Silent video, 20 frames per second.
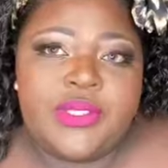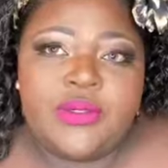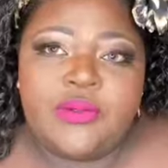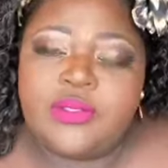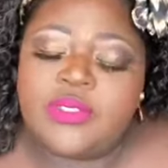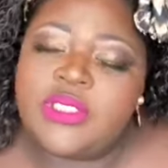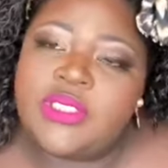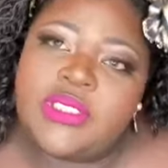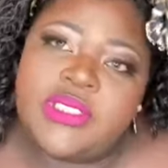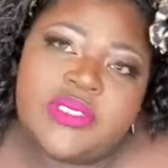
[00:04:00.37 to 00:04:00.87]
you
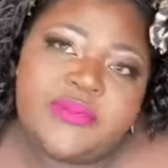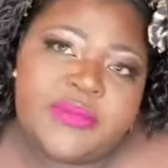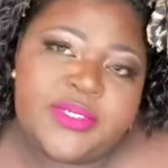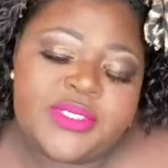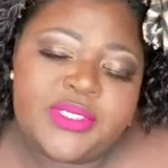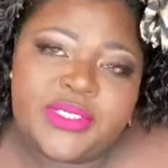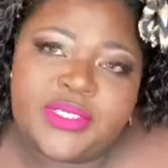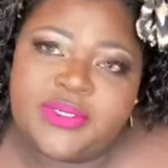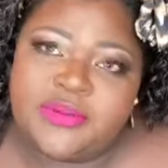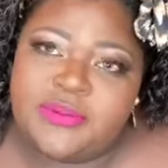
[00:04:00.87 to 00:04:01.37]
just as
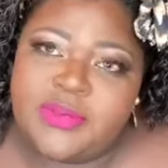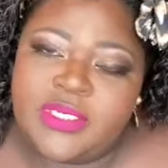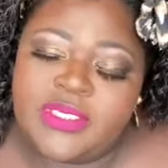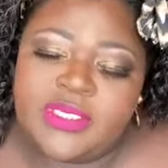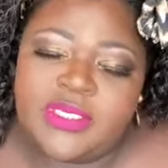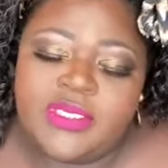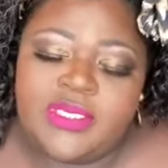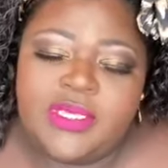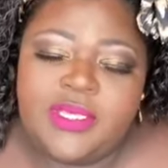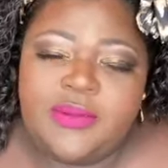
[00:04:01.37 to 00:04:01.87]
much as you're
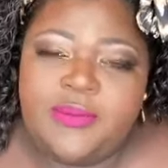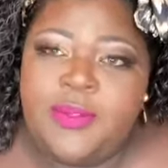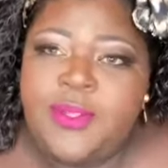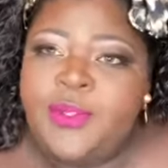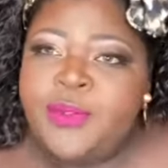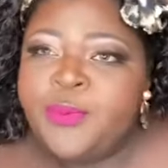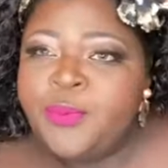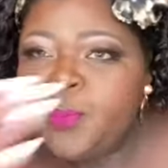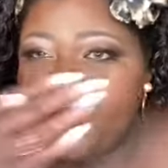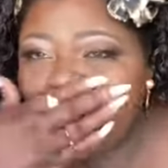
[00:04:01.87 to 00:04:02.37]
missing them.
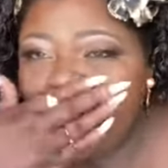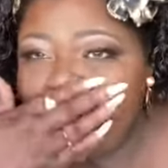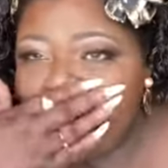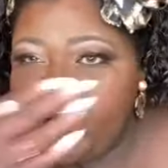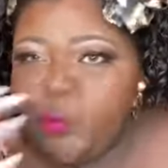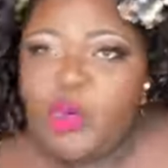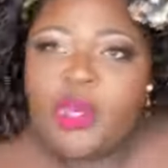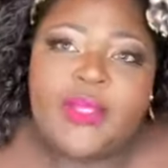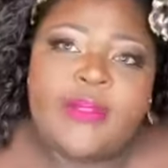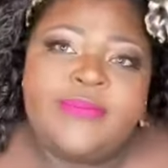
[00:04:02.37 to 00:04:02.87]

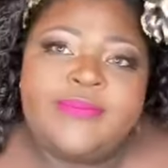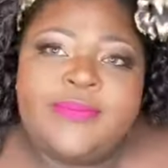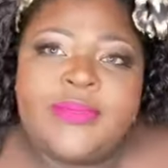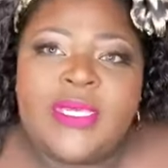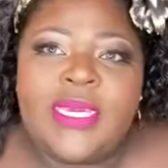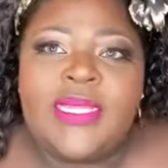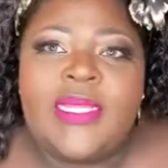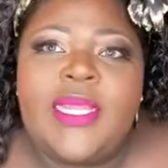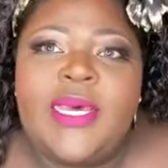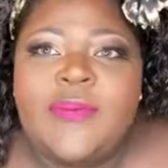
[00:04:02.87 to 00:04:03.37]
Mwah.
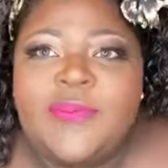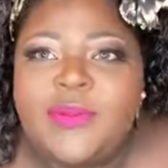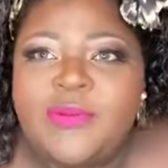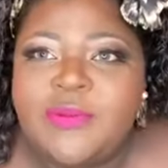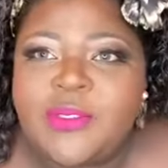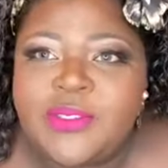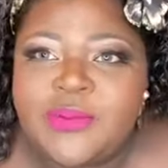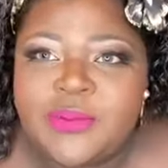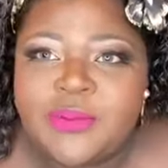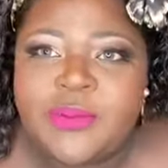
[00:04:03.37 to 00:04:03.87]
I love you,
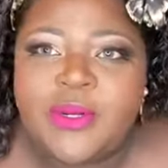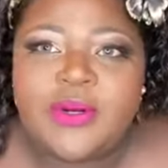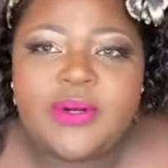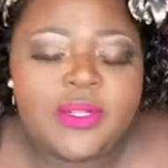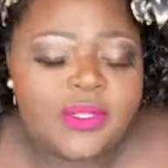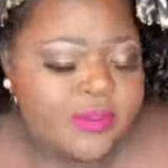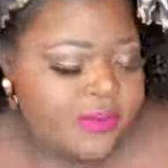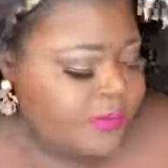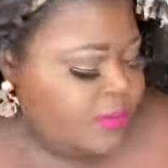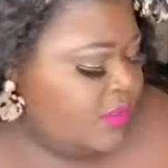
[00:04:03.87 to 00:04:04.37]
Miss
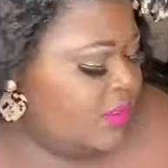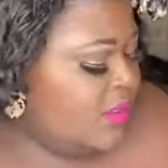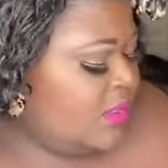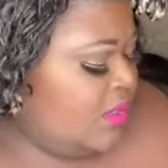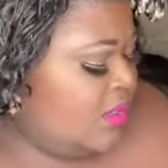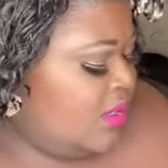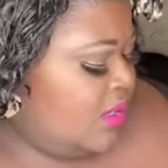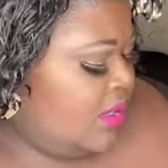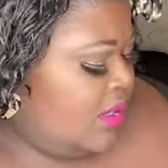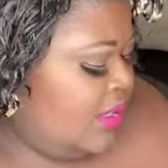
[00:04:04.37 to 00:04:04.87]
Roberta.
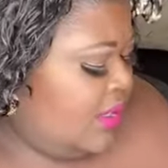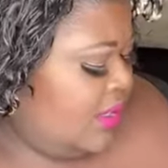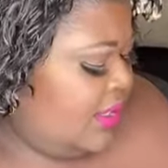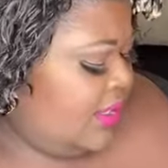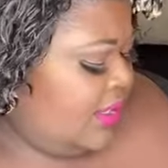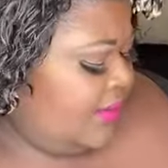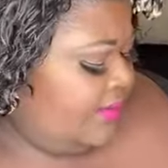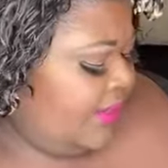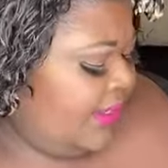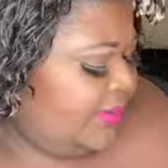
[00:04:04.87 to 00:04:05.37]

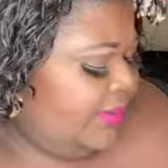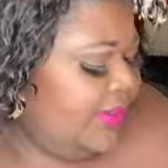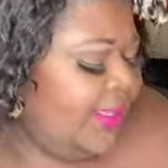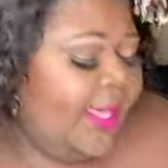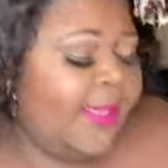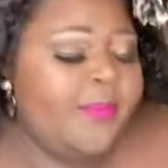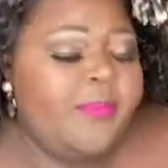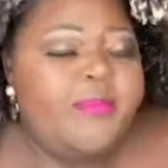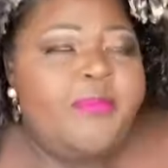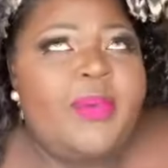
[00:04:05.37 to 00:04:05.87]
And we
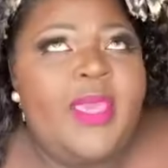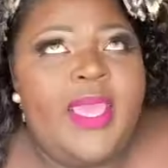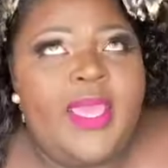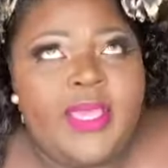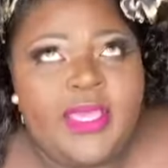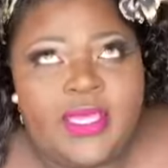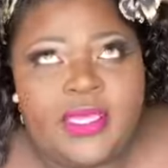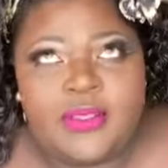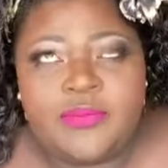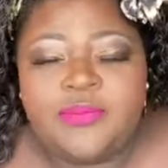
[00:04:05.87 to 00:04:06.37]
have
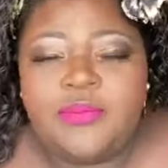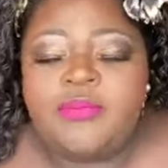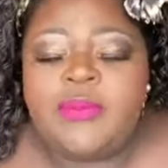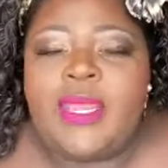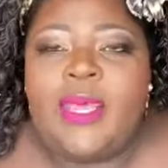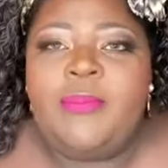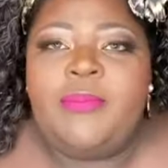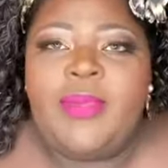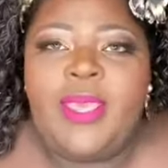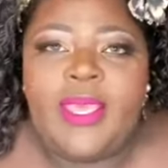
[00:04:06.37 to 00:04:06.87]
Becky.
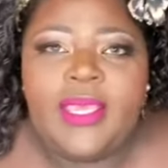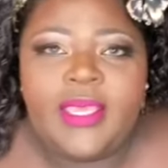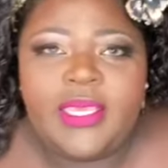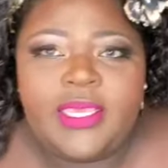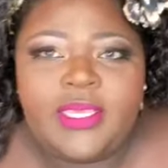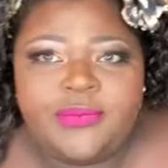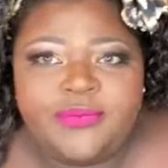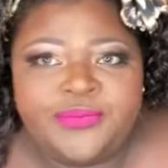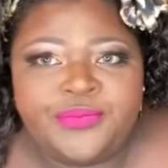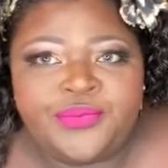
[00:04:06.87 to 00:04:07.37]
Now
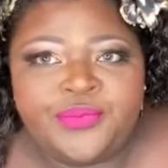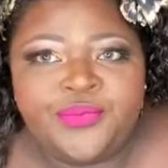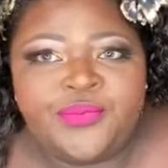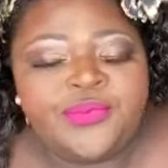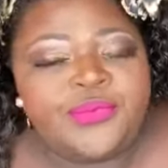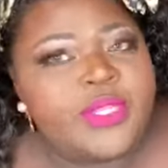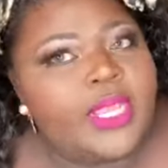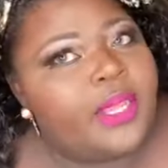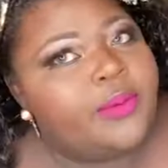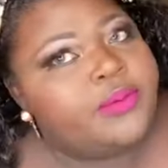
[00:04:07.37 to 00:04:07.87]
Becky,
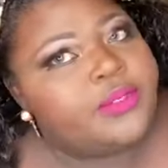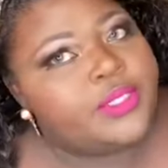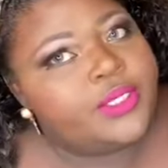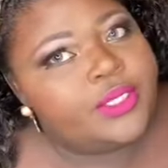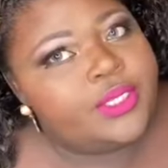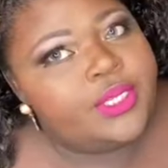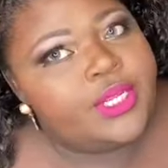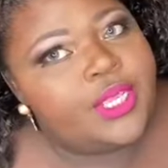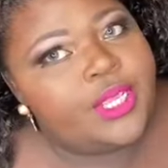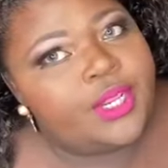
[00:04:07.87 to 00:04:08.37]
not with the
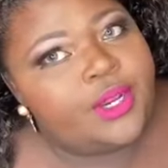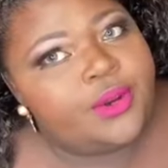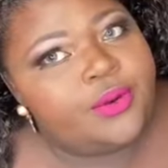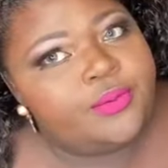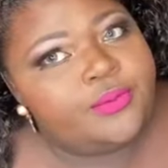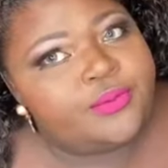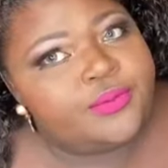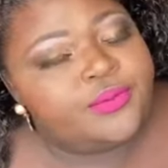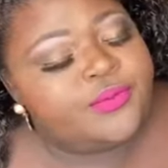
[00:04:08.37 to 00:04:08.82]
good hair,